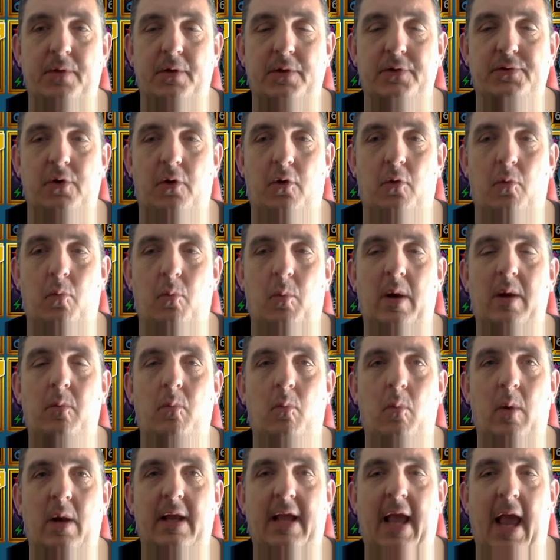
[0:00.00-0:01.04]
So
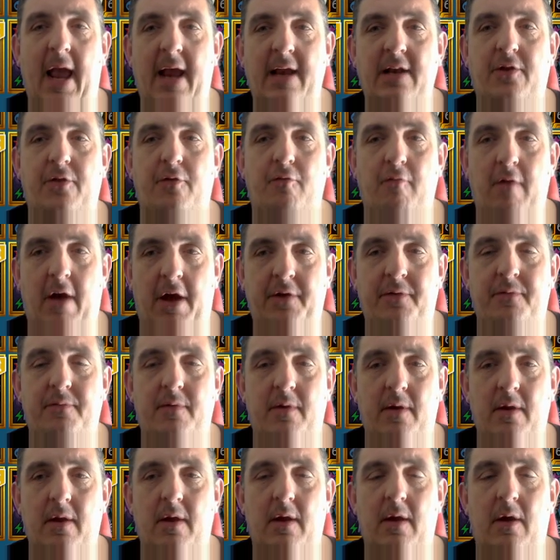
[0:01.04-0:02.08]
we'll get into the run,
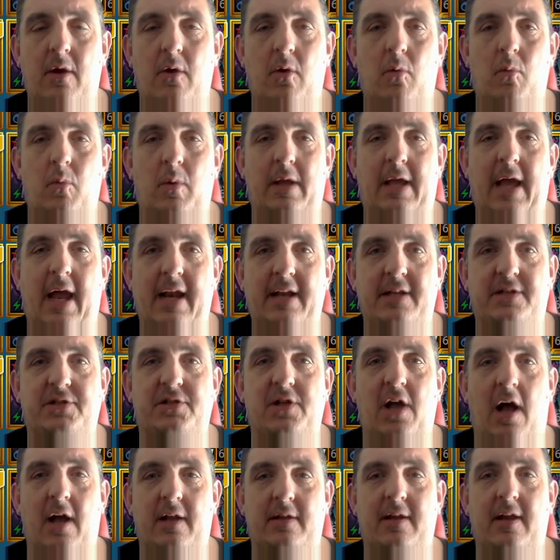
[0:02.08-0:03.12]
we'll get it
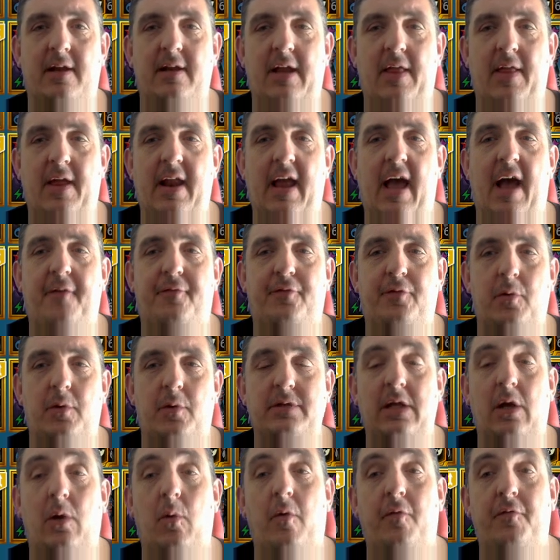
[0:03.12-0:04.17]
started, and then
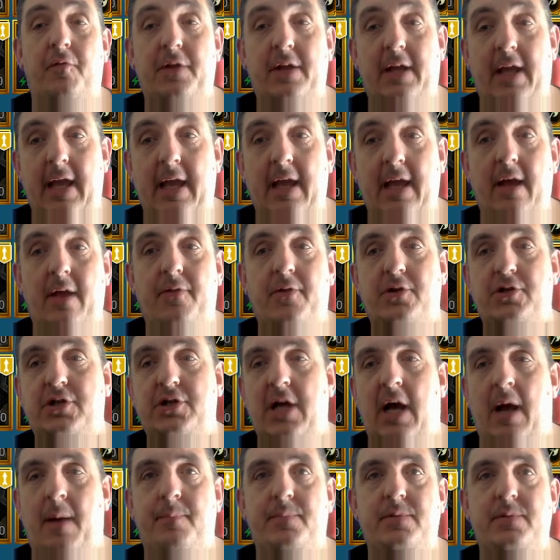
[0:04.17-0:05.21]
afterwards I'll go over the gear, the
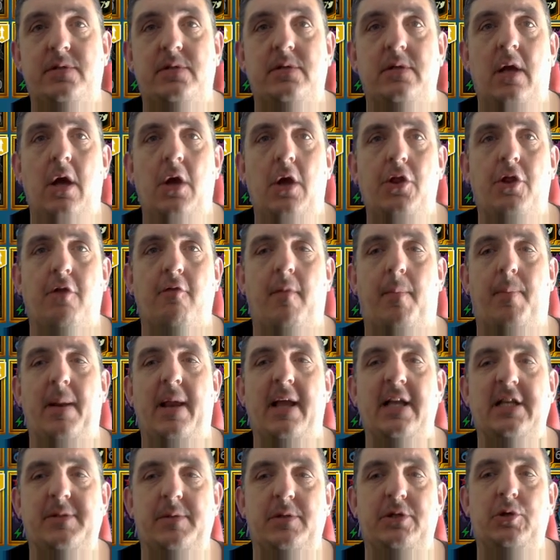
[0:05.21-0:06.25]
champs, the
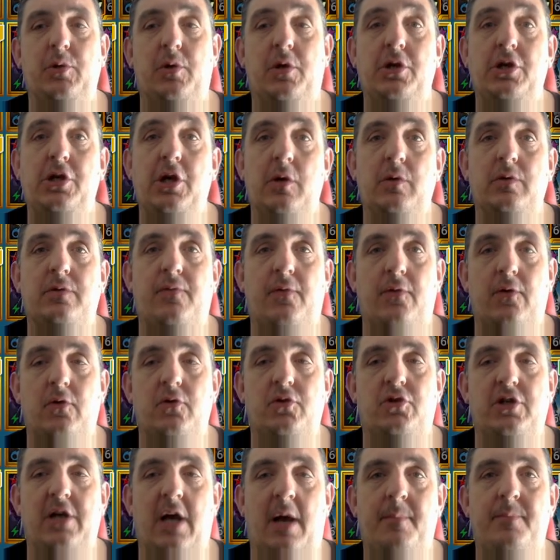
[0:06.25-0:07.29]
replacements you can use for those
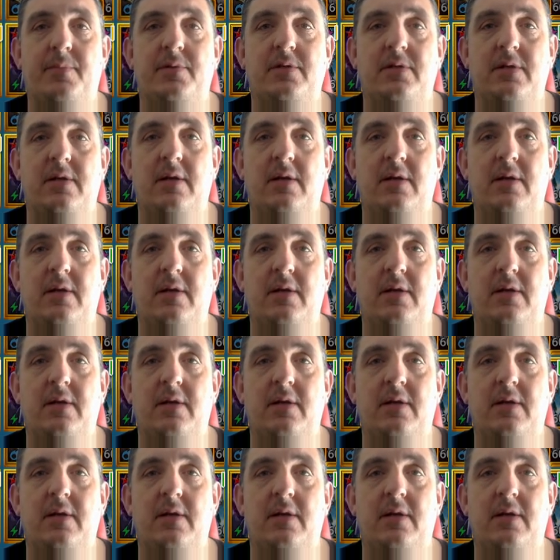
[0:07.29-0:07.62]
champs,